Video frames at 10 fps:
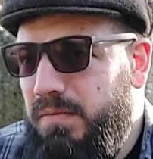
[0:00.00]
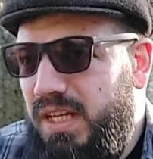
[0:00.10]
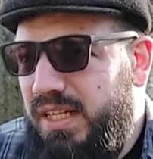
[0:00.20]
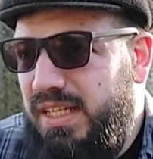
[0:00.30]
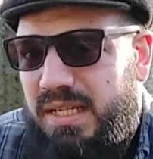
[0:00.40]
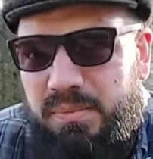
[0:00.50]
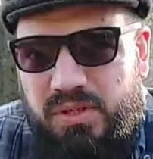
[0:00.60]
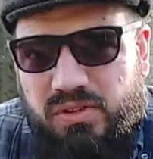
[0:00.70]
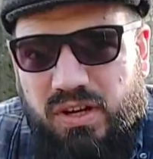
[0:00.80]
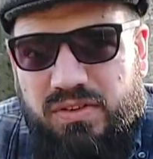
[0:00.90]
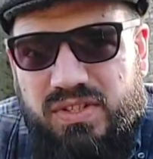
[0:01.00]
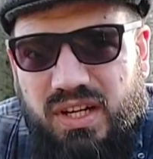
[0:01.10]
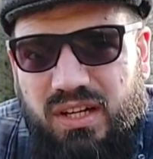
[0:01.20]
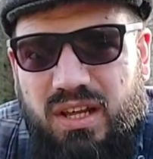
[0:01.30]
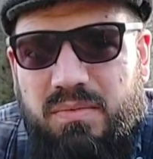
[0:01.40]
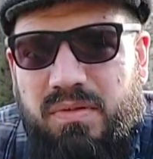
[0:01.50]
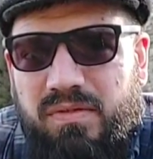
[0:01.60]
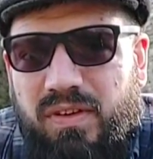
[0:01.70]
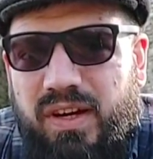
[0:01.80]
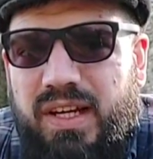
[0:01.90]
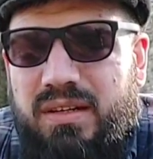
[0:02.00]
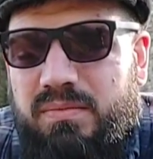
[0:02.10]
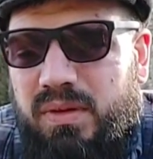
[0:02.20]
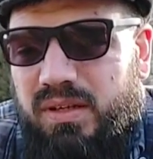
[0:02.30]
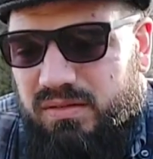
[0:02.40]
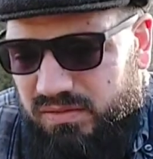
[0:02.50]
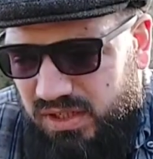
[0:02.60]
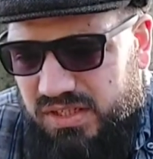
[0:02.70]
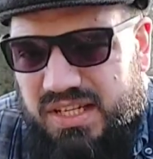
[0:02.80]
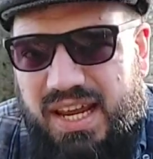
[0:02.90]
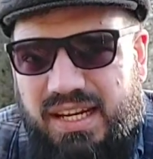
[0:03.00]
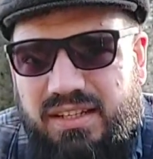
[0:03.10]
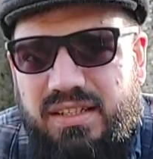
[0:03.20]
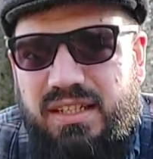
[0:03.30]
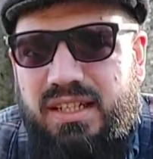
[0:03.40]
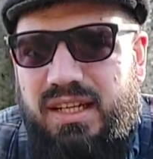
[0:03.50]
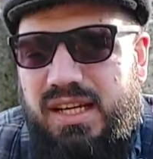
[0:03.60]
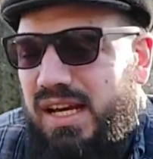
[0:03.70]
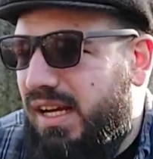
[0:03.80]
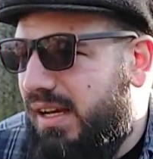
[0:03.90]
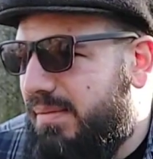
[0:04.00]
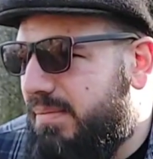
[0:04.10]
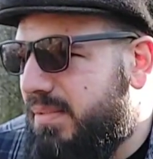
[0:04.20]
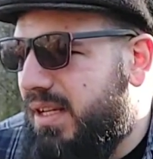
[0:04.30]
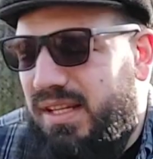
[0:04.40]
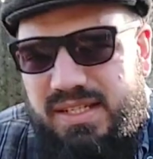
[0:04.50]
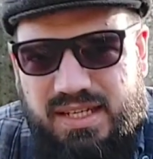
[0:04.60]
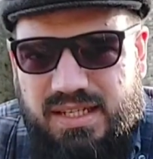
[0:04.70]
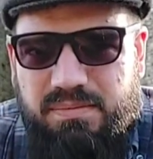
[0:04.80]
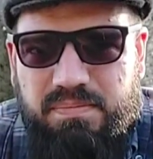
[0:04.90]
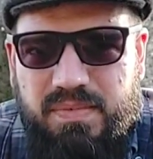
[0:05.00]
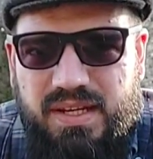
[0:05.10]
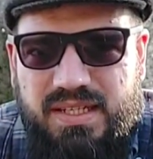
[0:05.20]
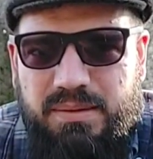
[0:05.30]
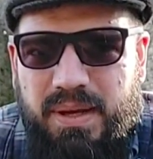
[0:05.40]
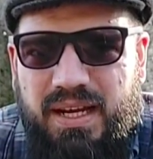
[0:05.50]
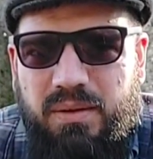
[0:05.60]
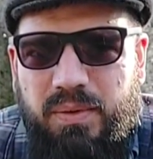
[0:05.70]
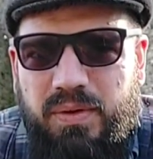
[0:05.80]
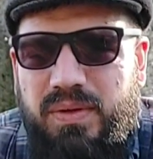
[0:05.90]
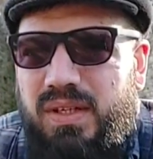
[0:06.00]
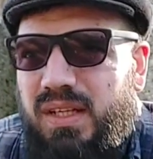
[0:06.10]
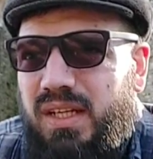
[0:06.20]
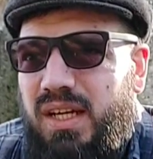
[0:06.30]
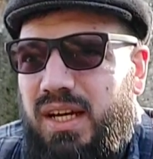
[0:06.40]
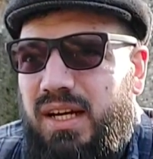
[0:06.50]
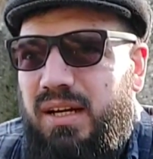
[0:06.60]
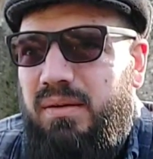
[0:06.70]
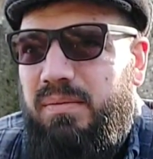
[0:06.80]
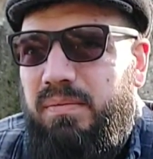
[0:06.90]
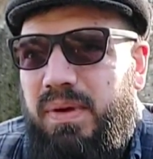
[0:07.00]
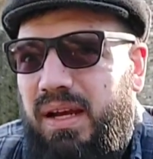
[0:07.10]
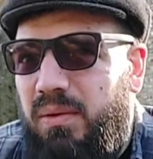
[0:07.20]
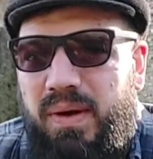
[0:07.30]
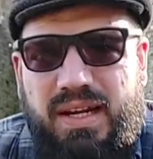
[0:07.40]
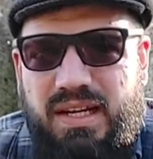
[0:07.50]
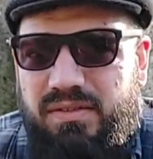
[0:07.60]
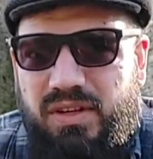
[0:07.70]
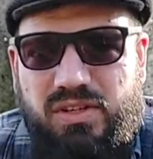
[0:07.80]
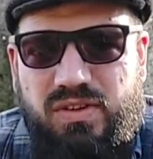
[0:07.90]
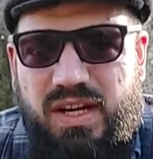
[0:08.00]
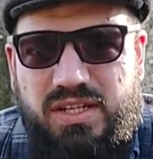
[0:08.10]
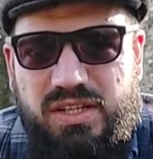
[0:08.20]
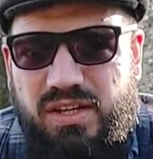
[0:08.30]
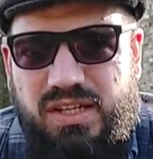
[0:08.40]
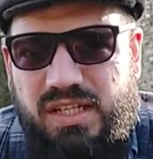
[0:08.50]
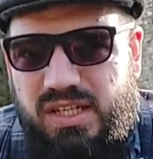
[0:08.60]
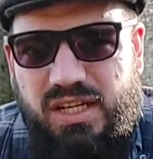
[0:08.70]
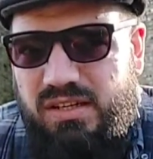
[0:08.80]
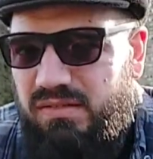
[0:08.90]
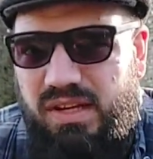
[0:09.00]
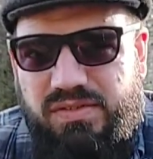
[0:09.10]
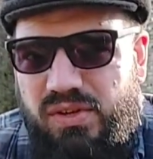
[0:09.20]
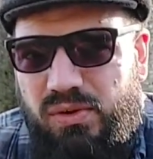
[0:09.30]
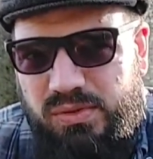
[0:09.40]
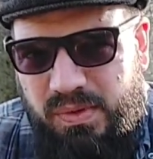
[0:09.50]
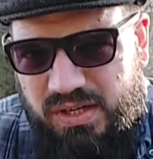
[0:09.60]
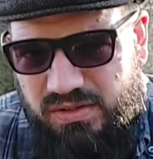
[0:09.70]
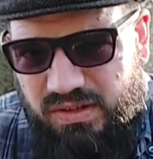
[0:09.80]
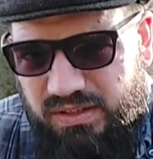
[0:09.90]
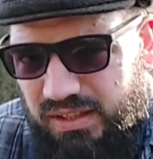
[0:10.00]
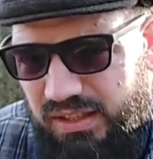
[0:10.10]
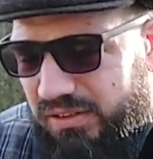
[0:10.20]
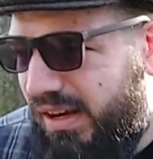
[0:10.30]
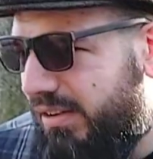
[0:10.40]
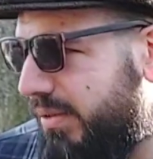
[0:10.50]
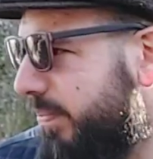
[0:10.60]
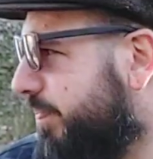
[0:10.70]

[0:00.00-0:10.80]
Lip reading: an easy bushcraft style open fire, but contained, so that it's easily packable. Pack away, leave no trace. You don't need to leave scorch marks or anything in the ground.